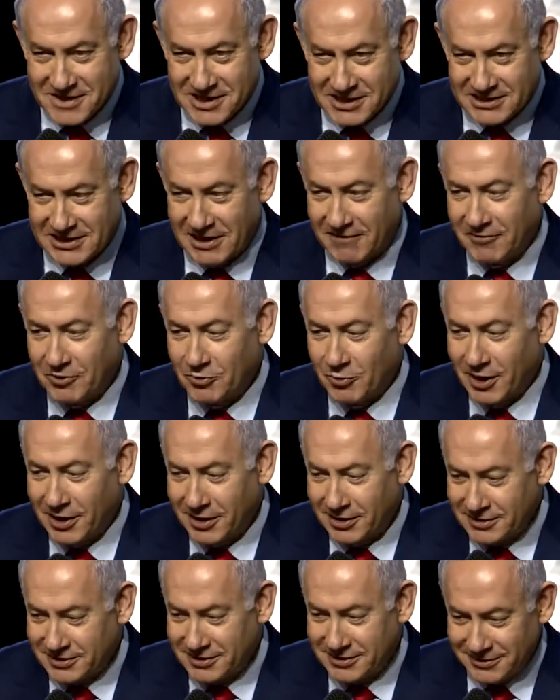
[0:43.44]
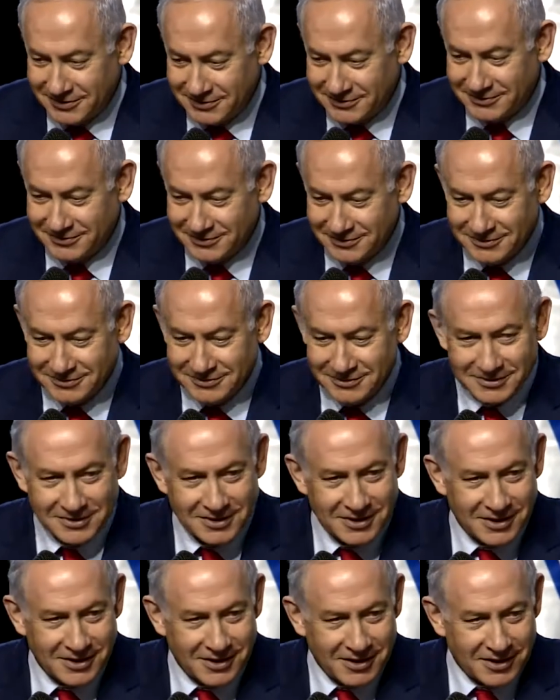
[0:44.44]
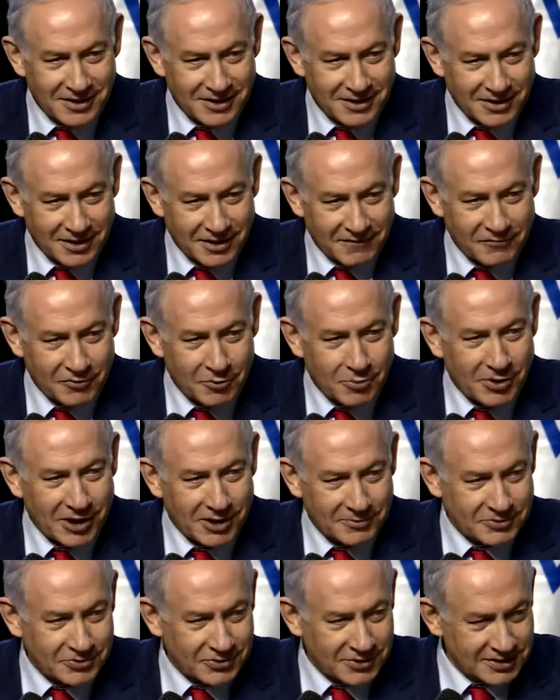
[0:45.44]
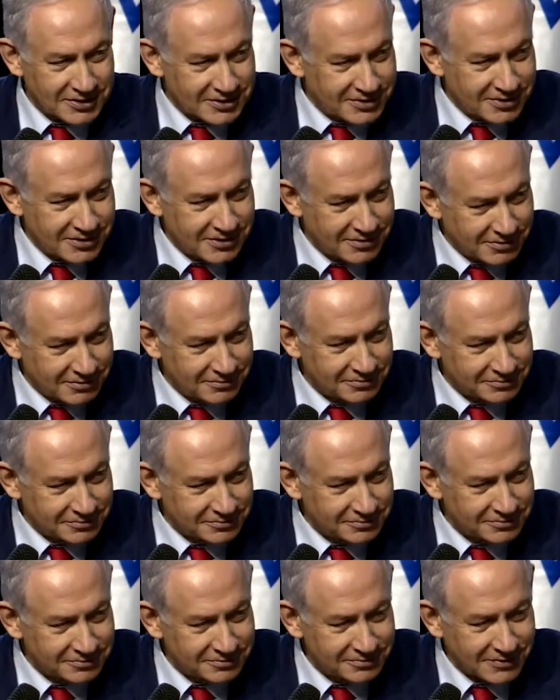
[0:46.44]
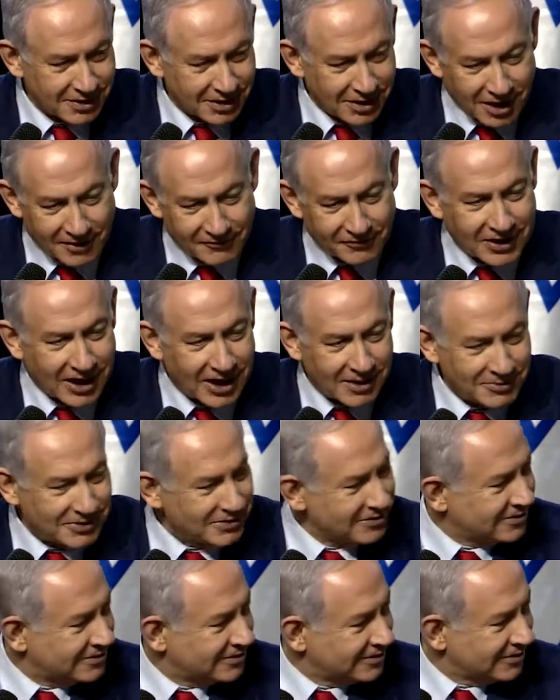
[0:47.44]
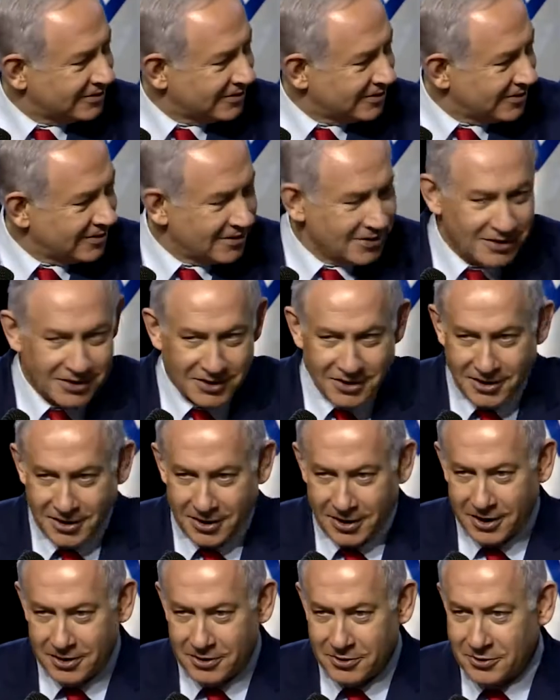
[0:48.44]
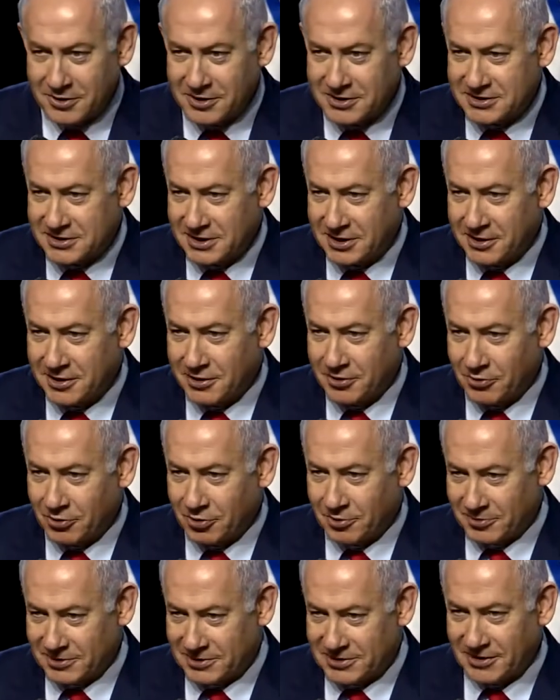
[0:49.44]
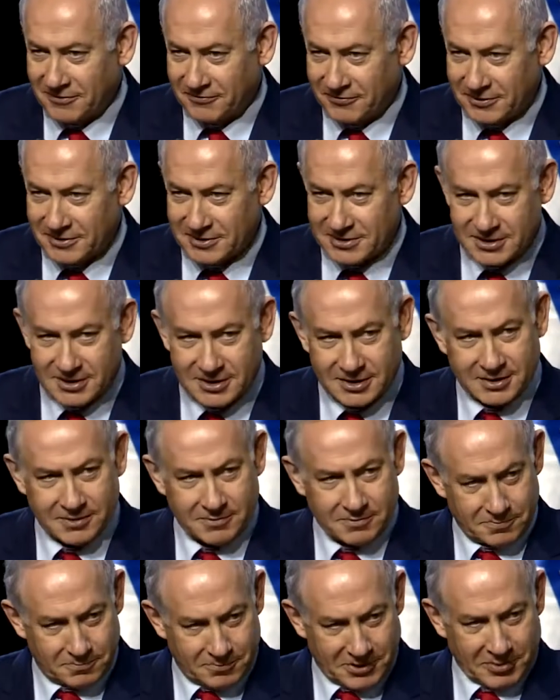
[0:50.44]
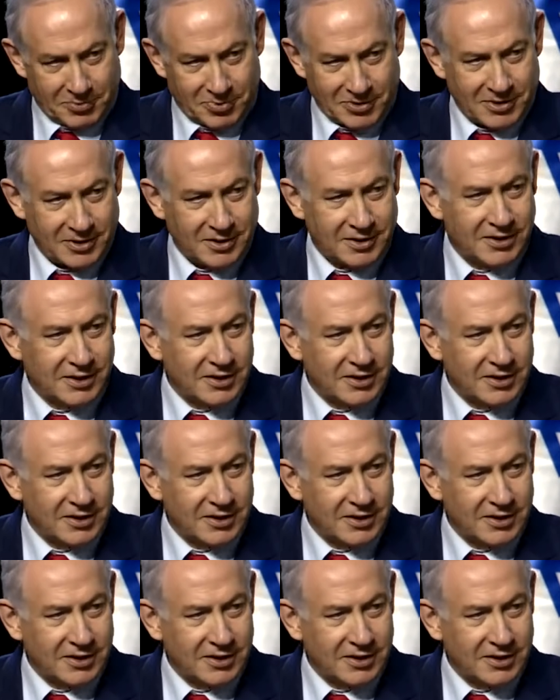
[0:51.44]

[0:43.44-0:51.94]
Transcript: seven wells, a few palm trees, a lot of camels, and you can see the enormous difference. Uh, people,